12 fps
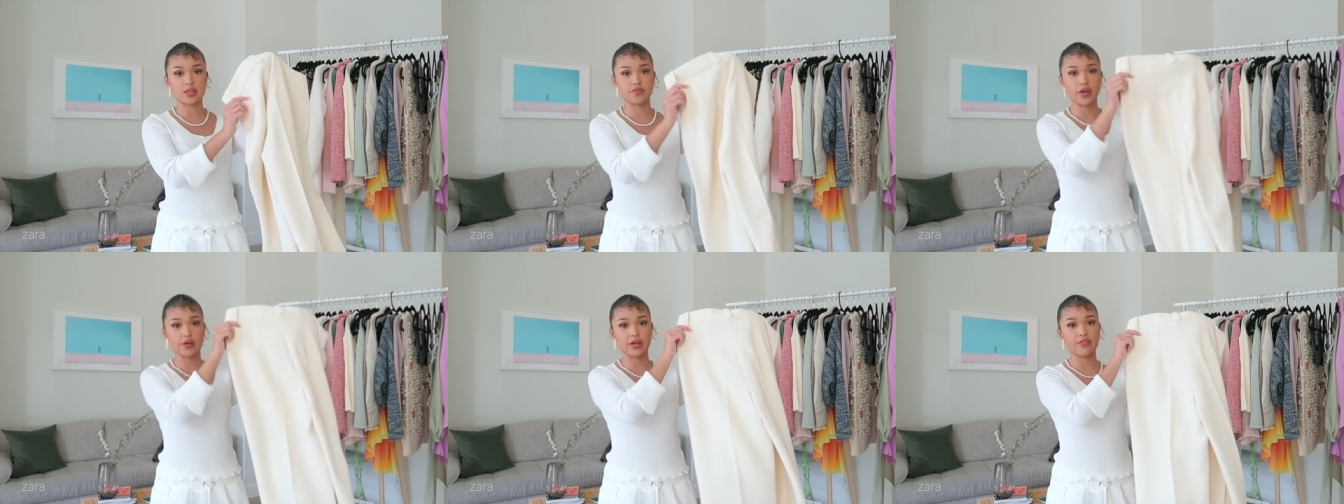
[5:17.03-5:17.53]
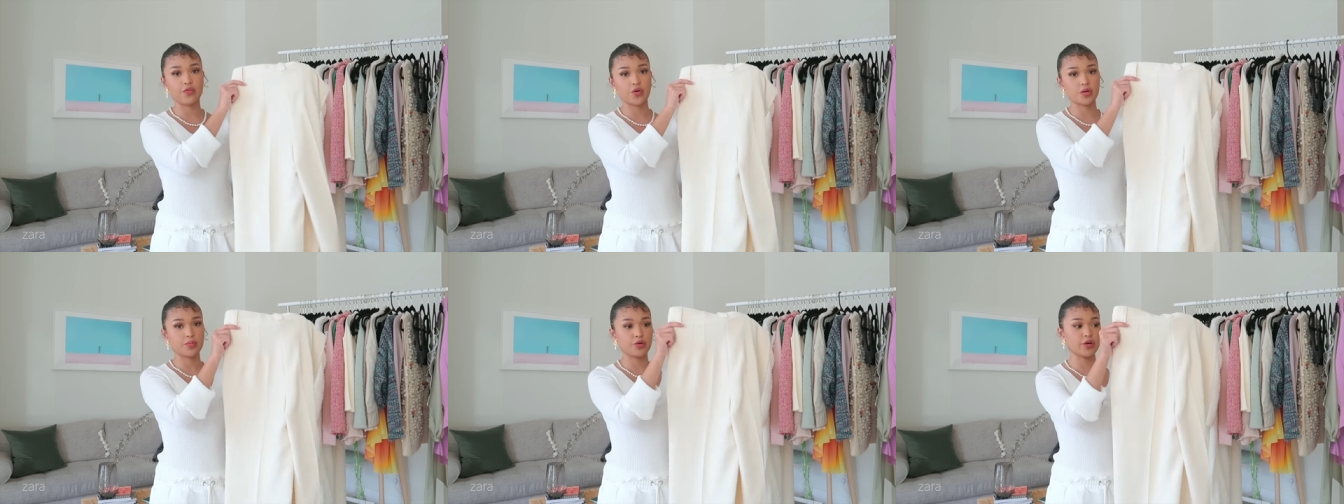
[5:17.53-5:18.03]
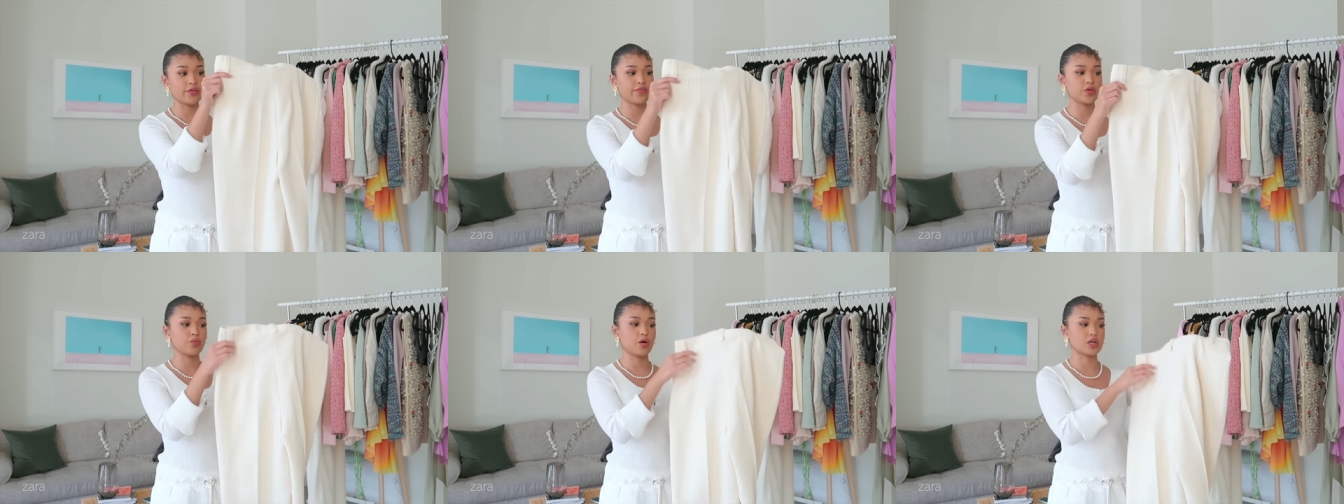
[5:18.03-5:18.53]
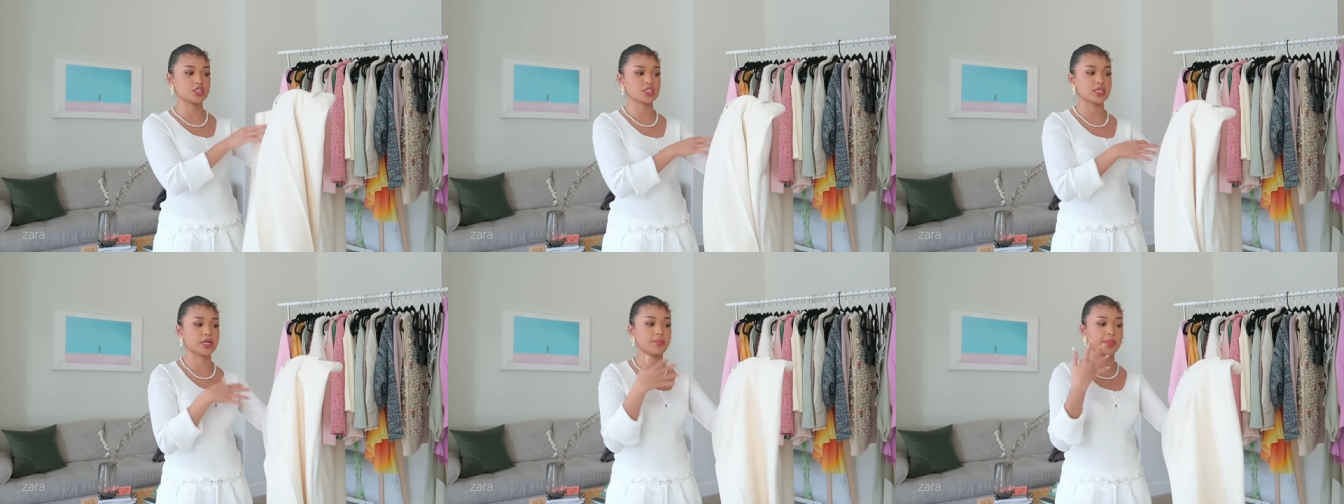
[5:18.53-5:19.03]
It's very affordable if you want
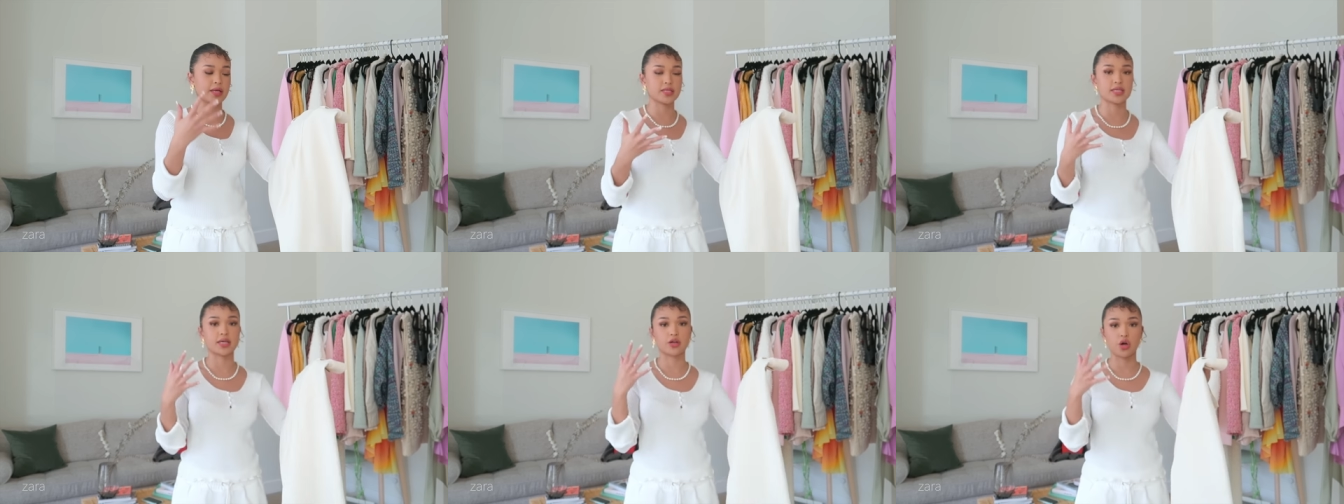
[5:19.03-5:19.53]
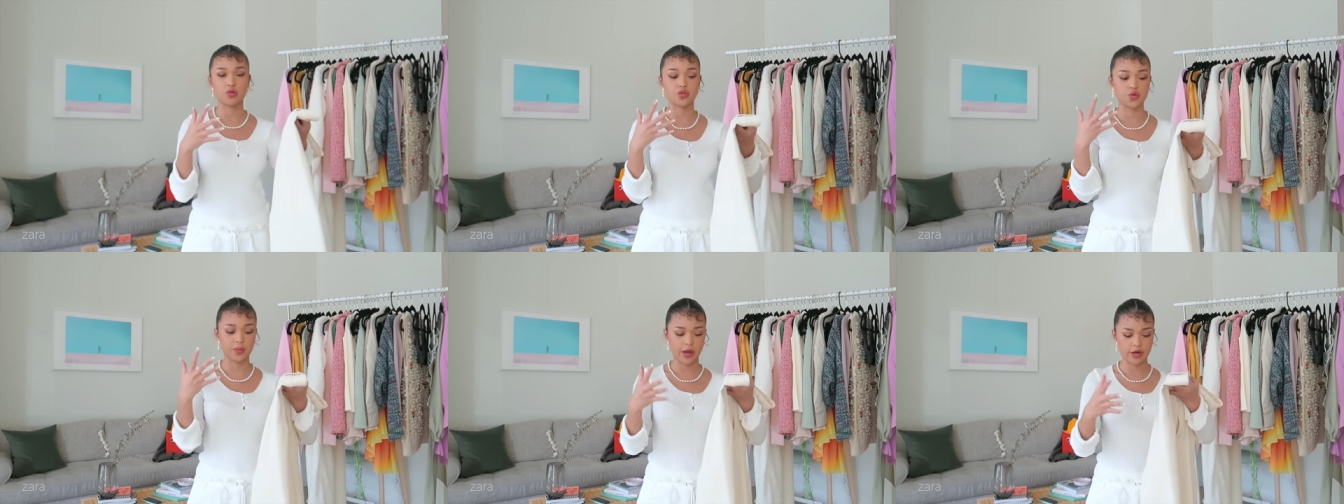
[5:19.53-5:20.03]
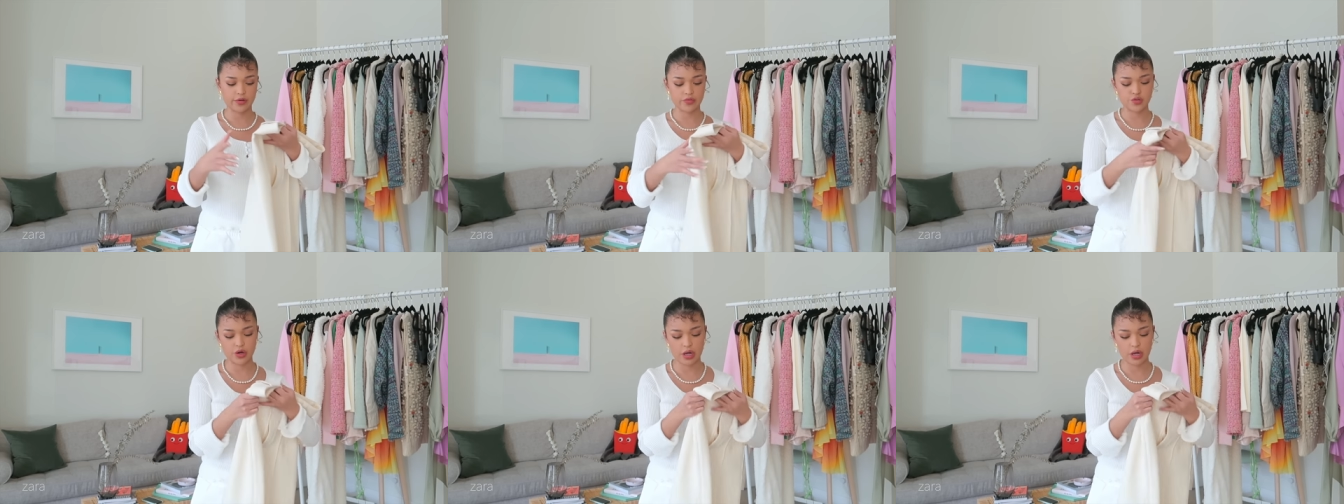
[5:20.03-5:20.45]
just like a basic go-to pair of